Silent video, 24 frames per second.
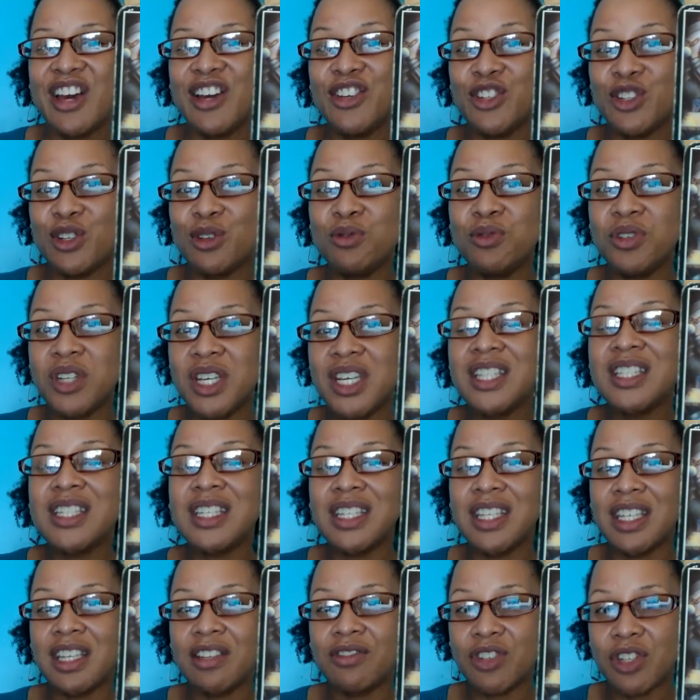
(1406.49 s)
You need to
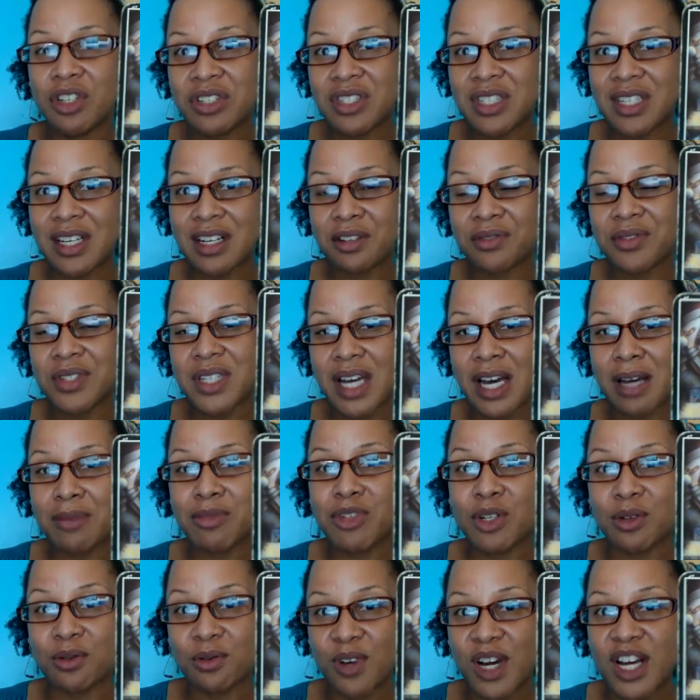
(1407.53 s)
give yourself time
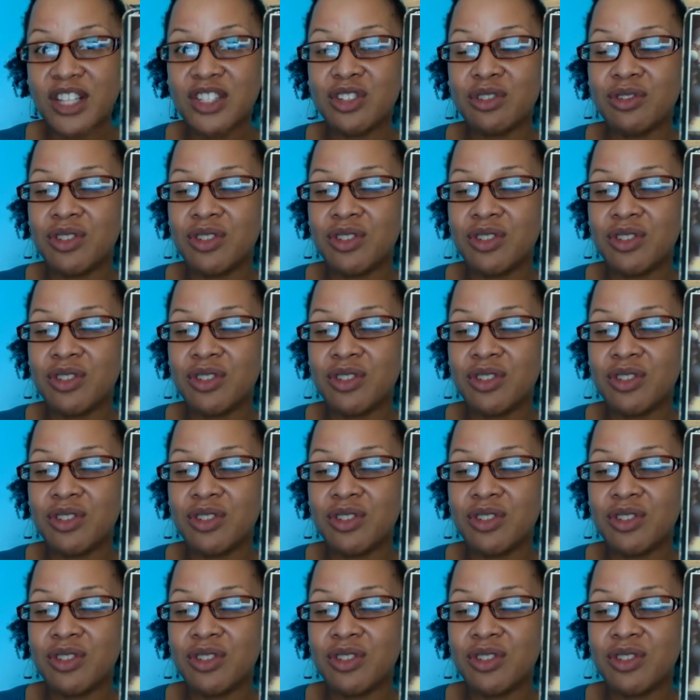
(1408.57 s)
to rest.